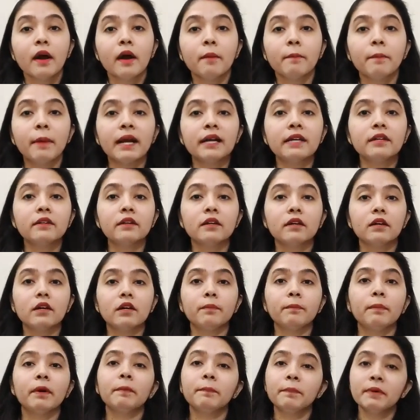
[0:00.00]
but
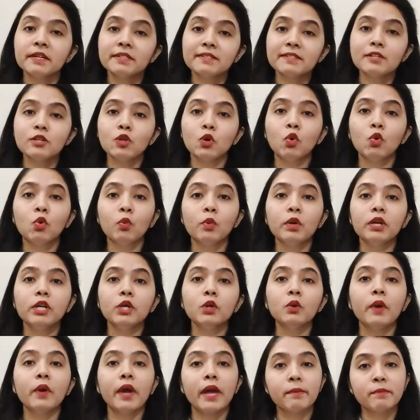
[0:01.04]
a person who will
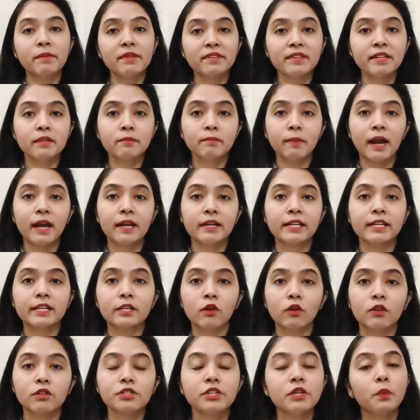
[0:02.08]
do MSc in
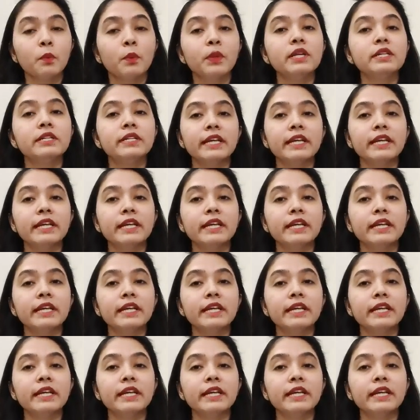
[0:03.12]
biotechnology will